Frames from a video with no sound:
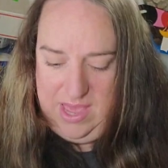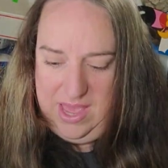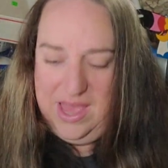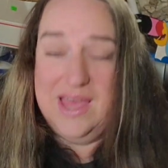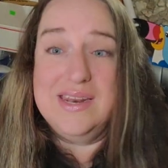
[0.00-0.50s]

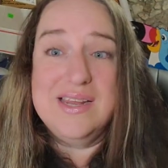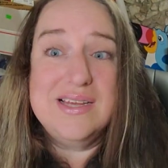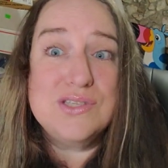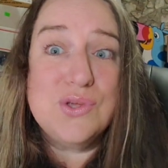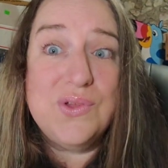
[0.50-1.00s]
And
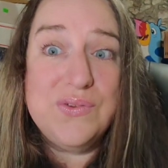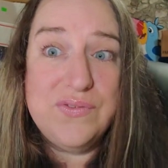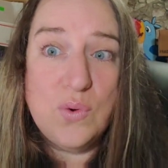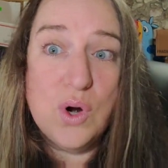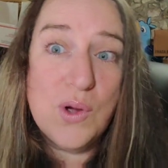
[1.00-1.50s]
it sold
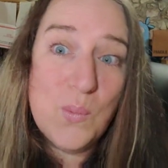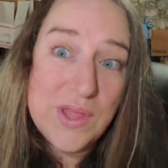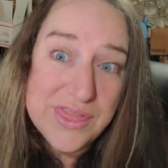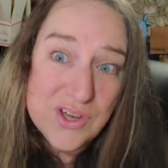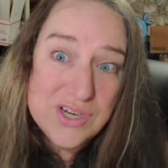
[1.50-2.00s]
for
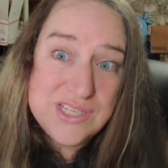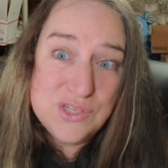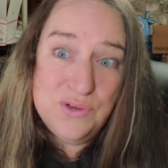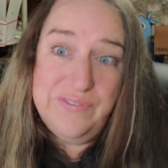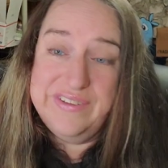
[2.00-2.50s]
one
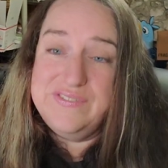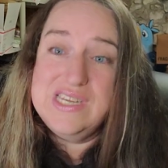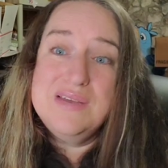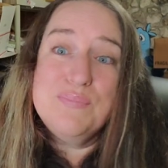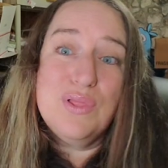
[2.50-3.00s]
thirty-two
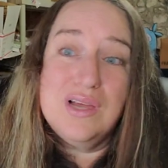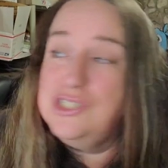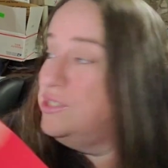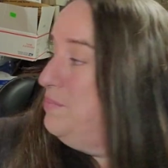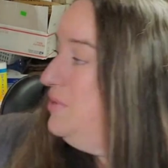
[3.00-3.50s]
fifty plus
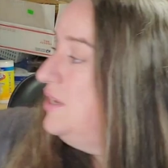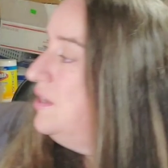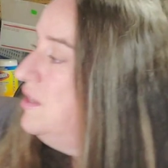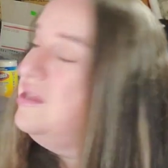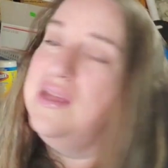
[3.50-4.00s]

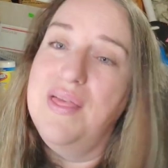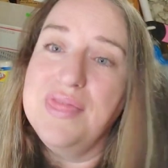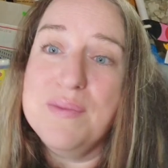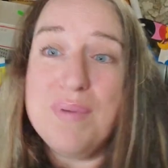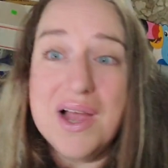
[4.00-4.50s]
shipping.
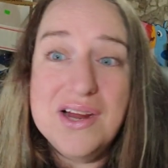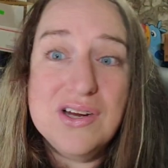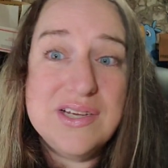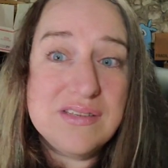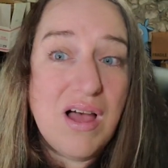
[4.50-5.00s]
The buyer
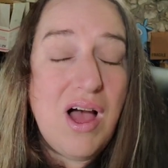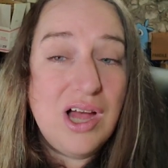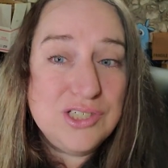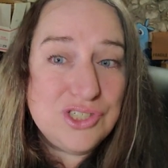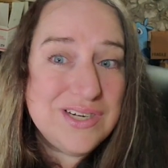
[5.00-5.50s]
is one
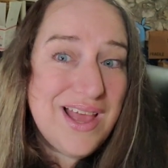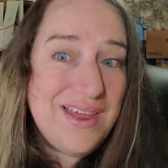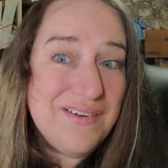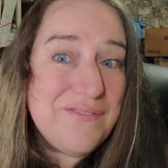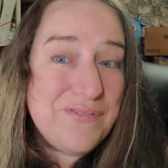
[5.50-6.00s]
hundred
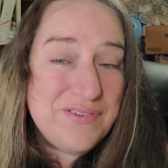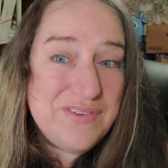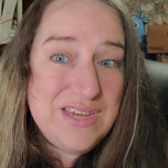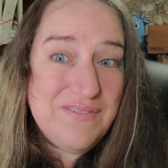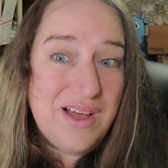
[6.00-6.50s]

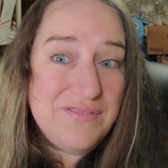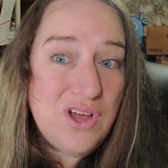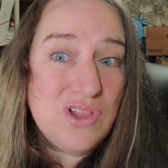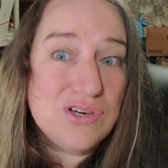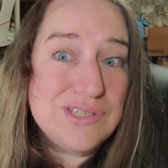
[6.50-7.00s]
fifty-five
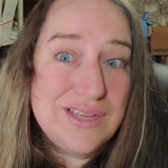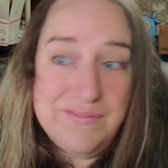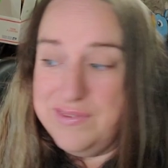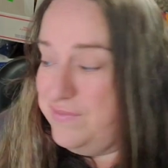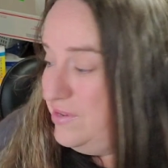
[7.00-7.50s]
dollars
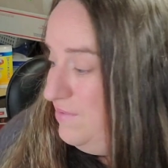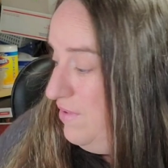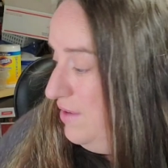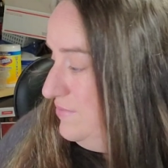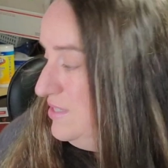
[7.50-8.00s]
and
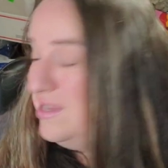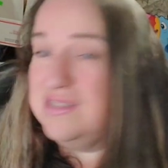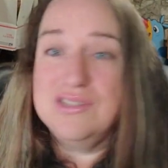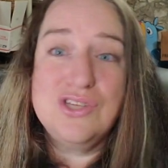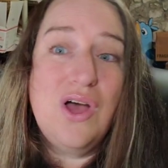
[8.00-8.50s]
fifty-five
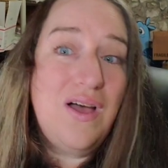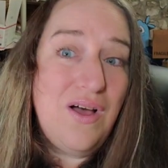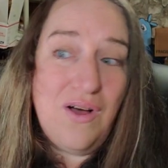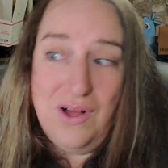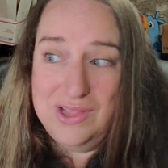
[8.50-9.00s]
cents
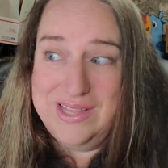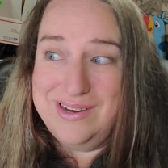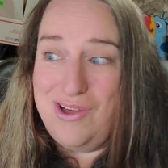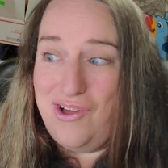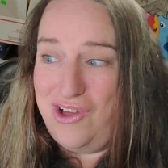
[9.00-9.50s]
all
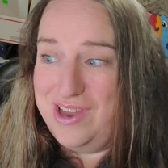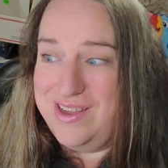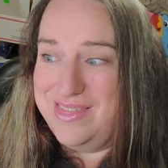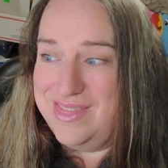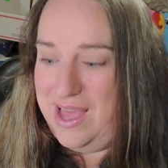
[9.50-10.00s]
in on
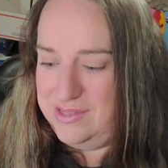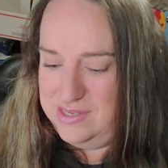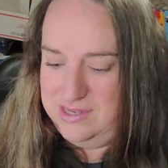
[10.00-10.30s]
that.